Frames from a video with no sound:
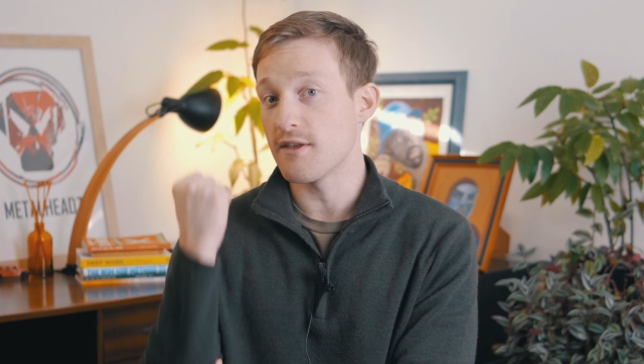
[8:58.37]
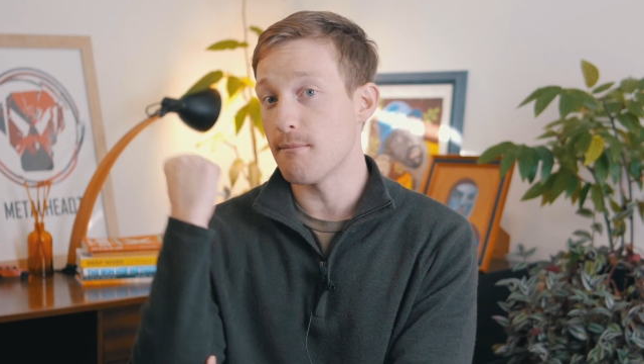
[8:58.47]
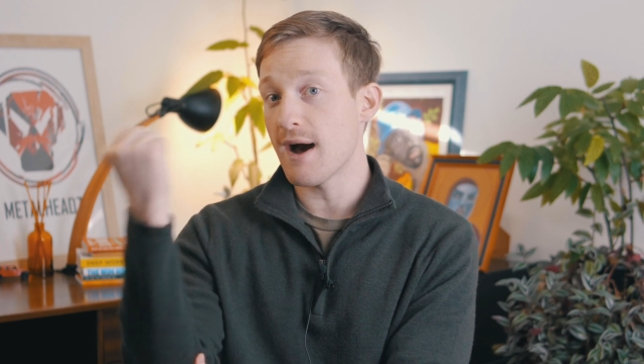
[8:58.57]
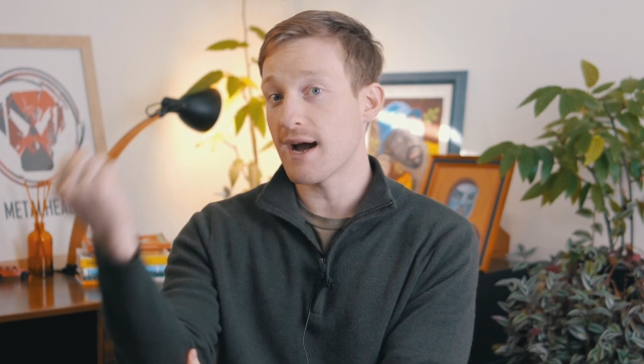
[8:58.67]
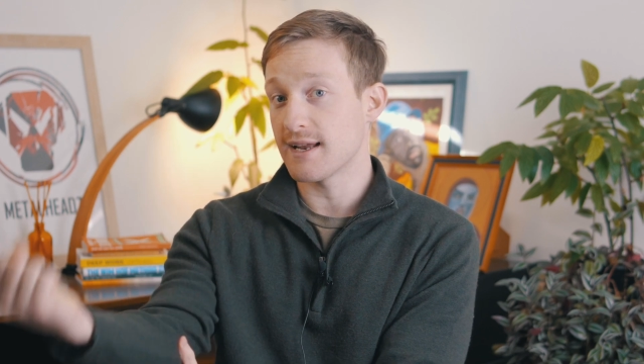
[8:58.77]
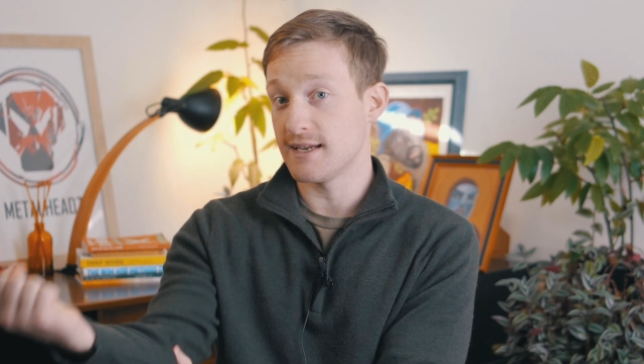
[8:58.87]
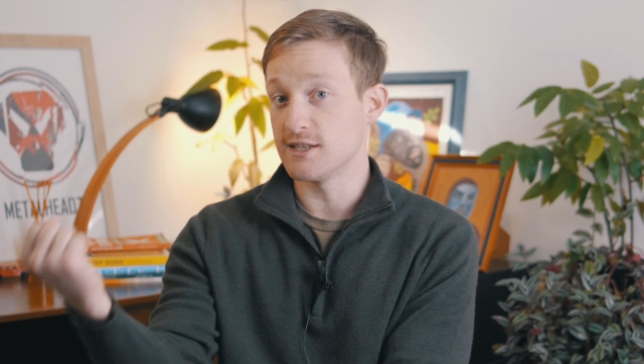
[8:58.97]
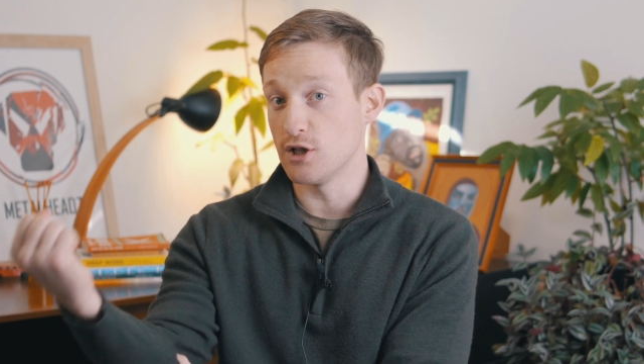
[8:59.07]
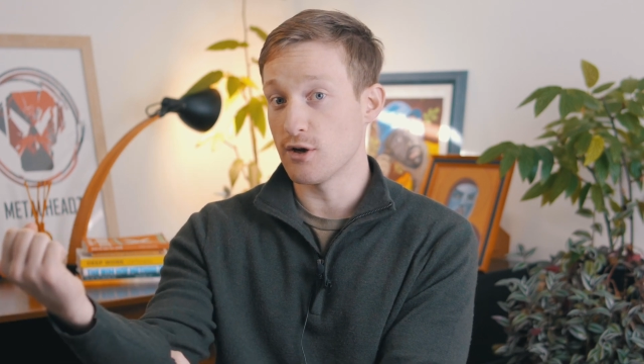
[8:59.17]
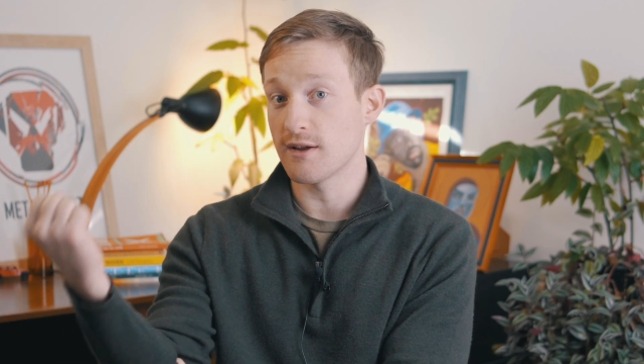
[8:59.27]
the market
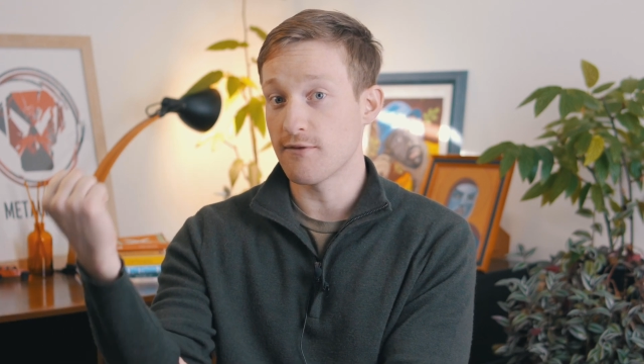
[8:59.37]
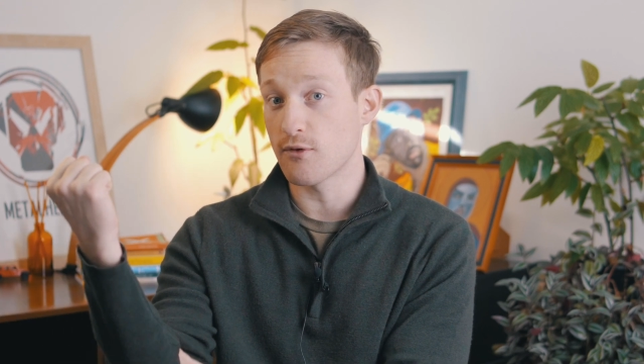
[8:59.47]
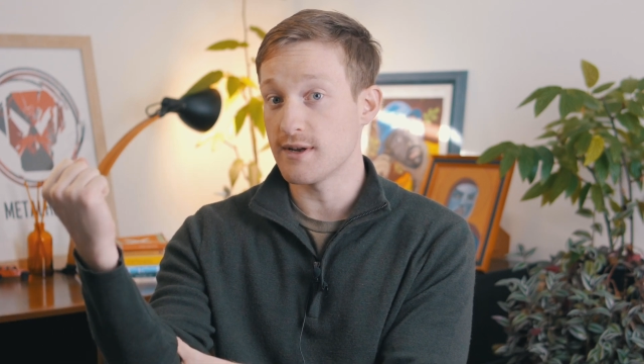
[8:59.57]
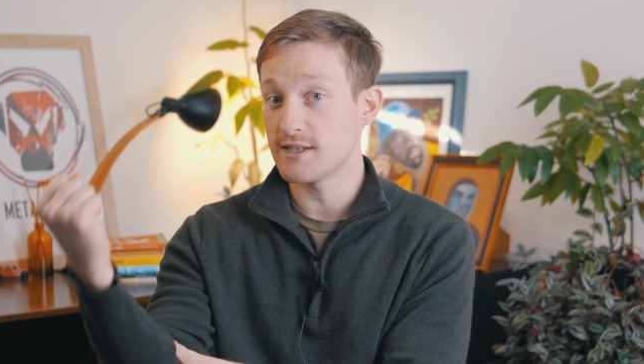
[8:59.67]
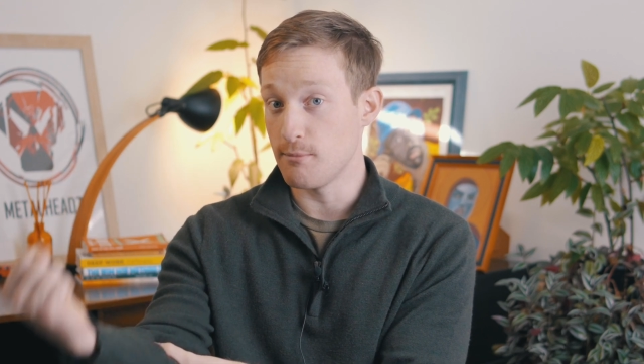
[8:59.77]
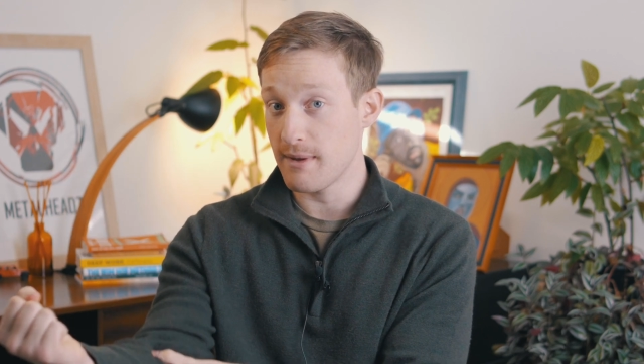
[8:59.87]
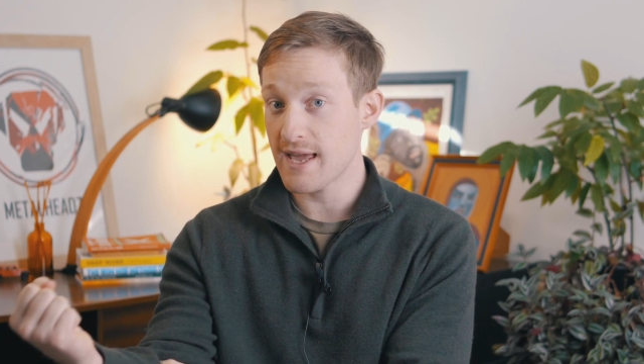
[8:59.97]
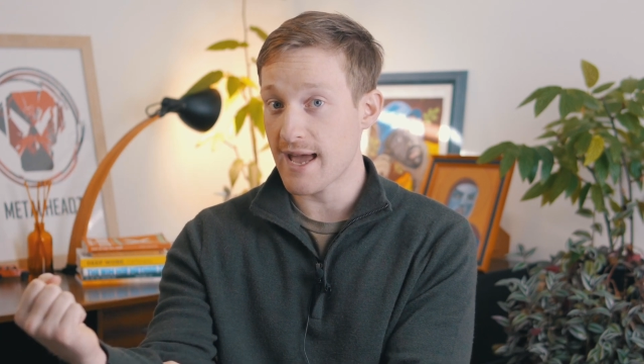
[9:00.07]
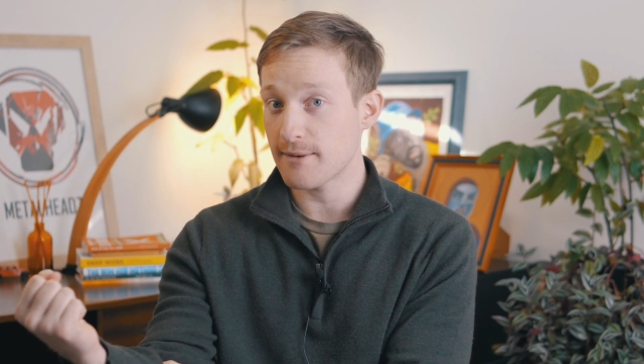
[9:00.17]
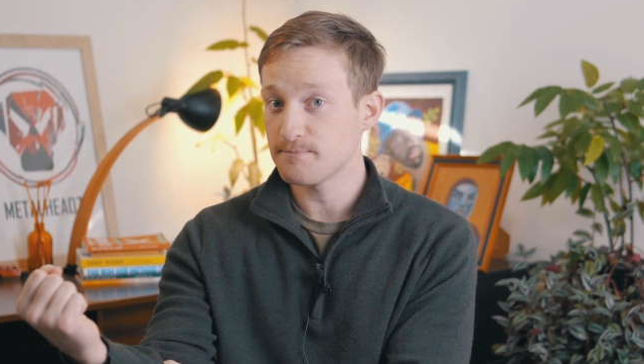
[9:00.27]
is looking for it to
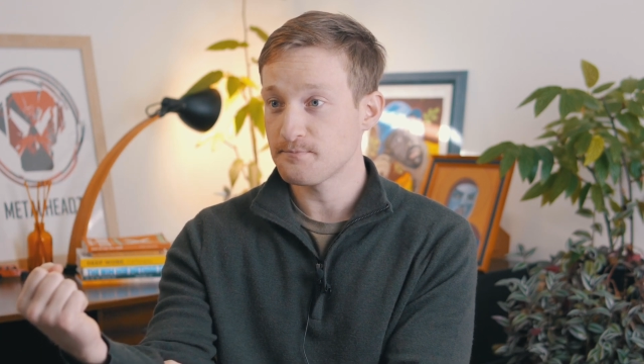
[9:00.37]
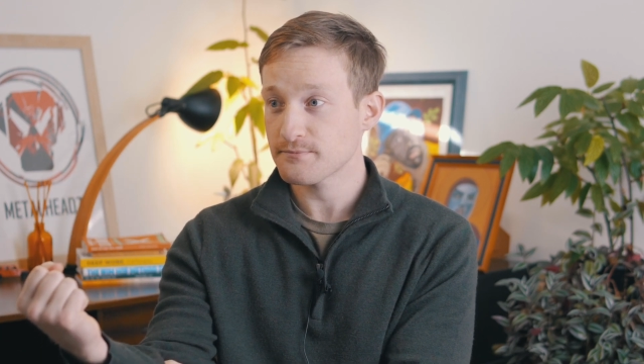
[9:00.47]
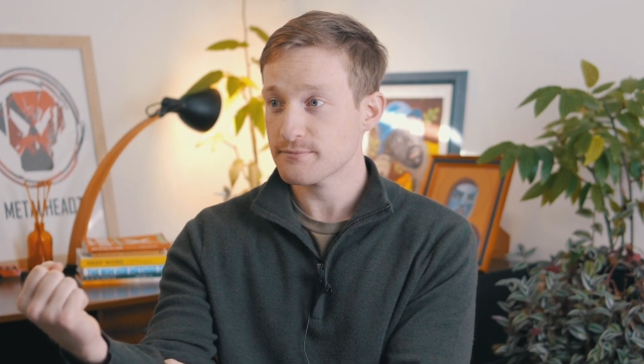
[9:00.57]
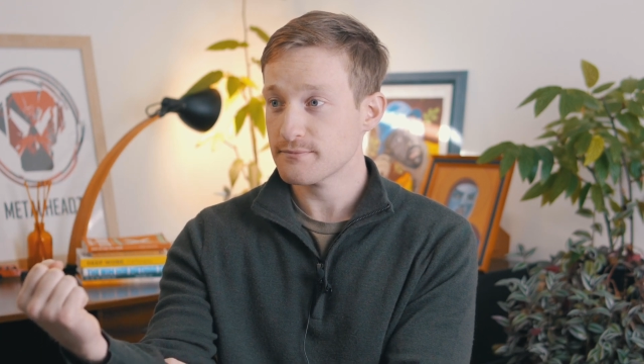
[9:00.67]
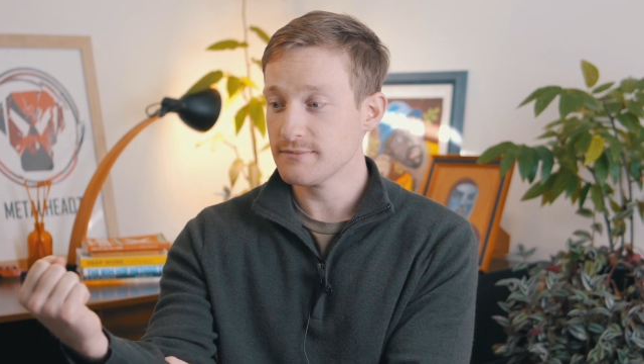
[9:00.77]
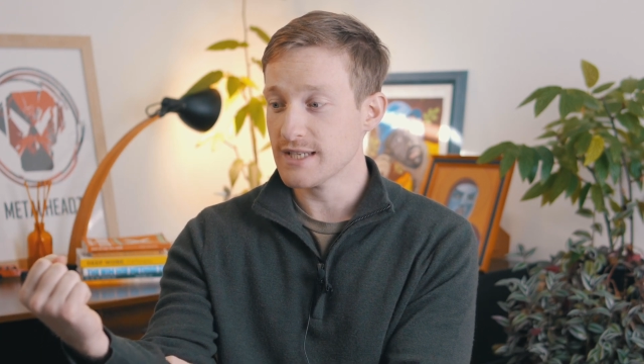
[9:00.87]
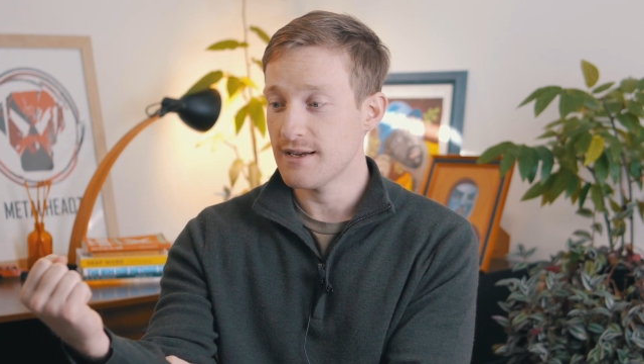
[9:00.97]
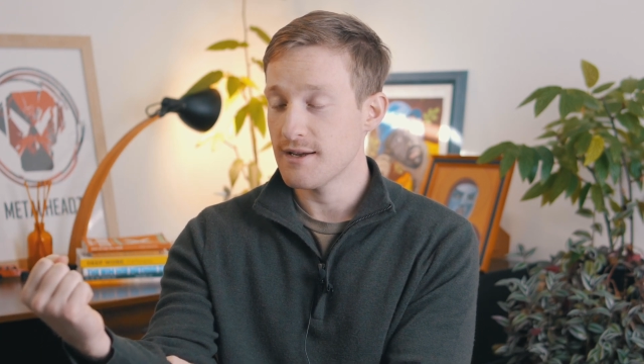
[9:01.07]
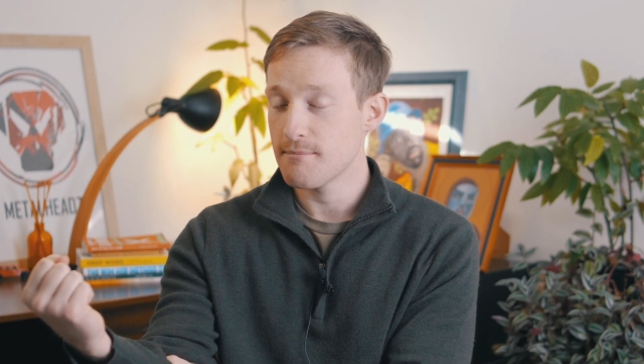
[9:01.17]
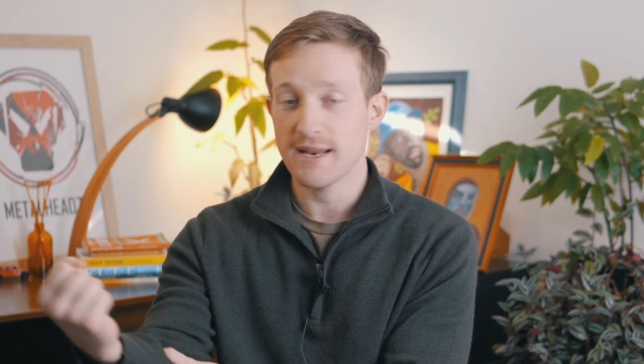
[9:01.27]
be at,
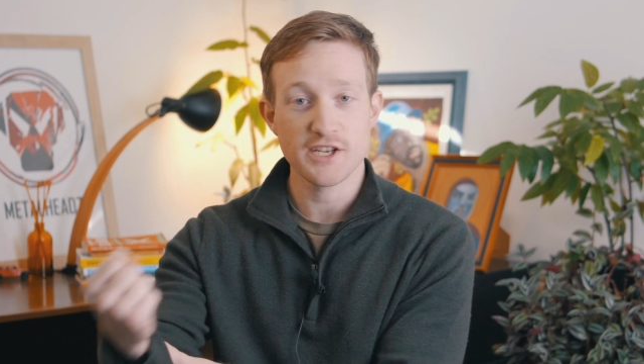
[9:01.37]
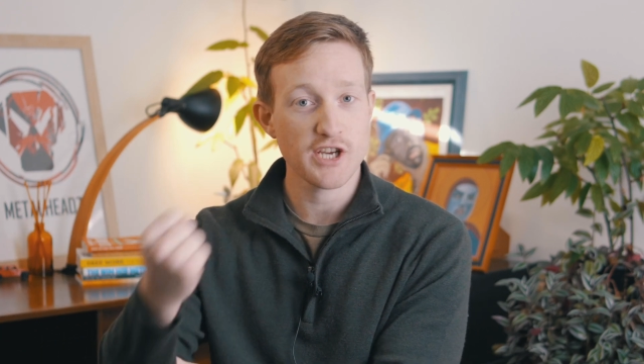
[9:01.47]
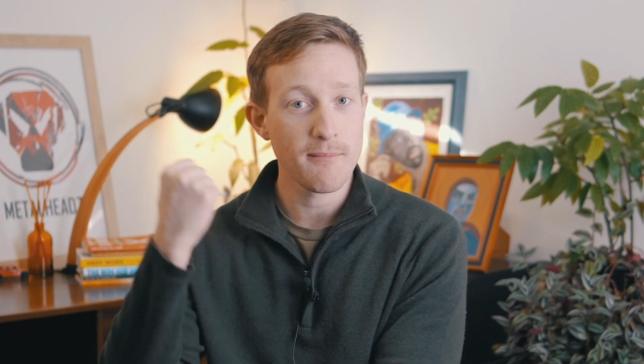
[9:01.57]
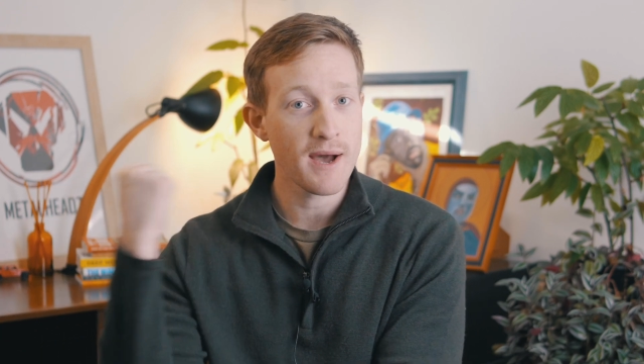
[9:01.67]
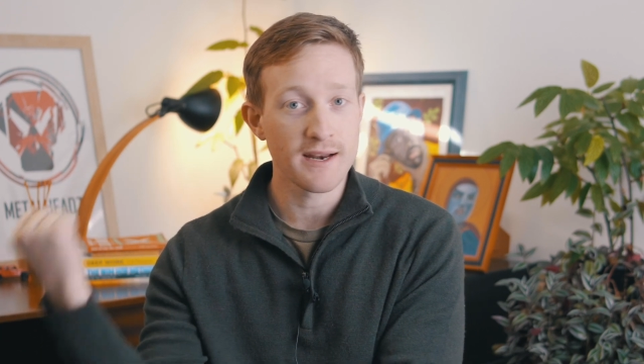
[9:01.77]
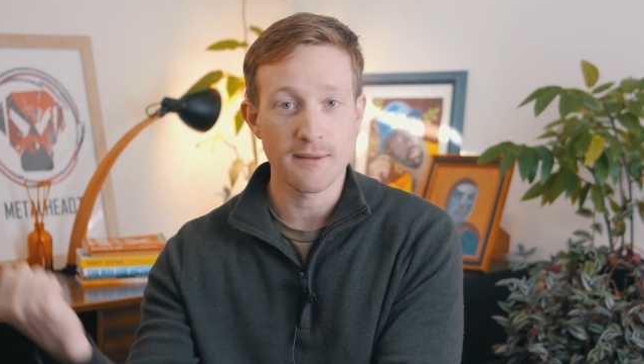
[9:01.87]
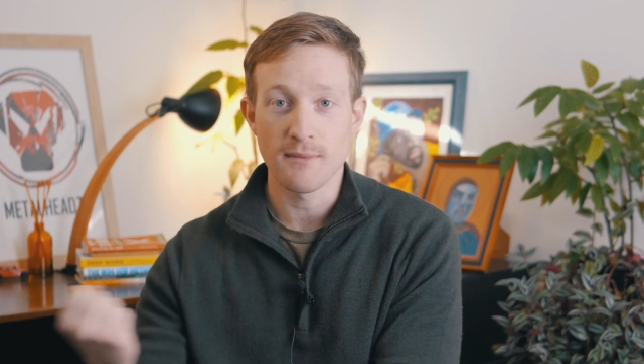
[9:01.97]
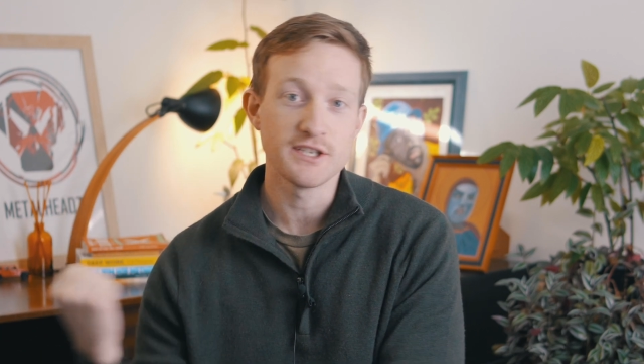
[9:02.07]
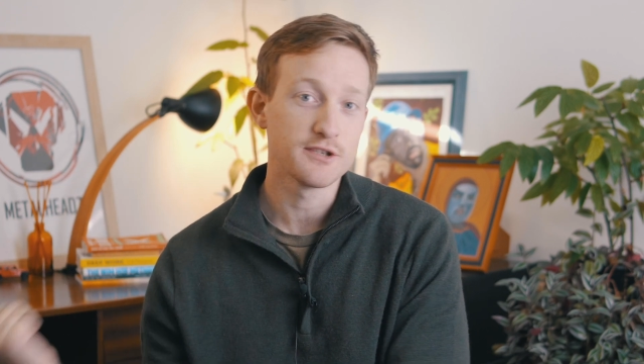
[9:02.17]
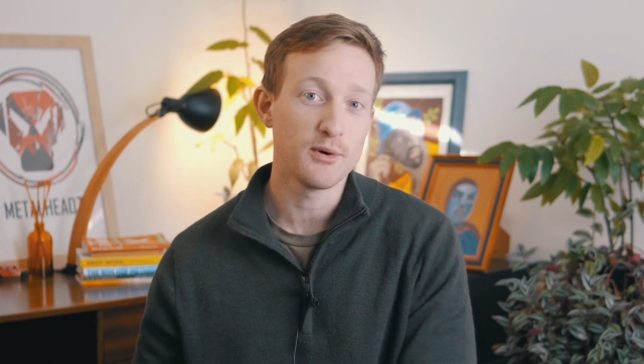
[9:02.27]
ManyChat marketing
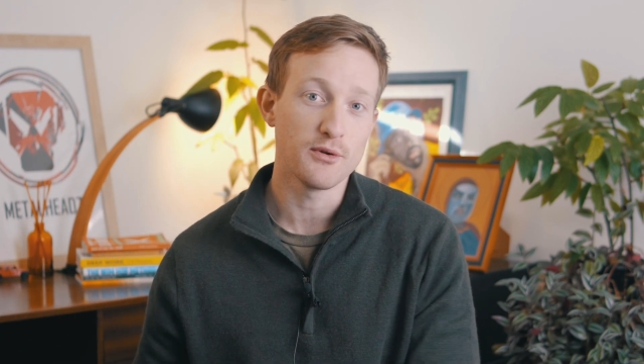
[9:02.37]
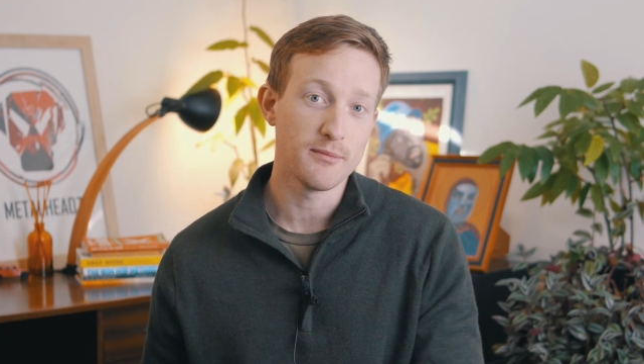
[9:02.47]
might just pull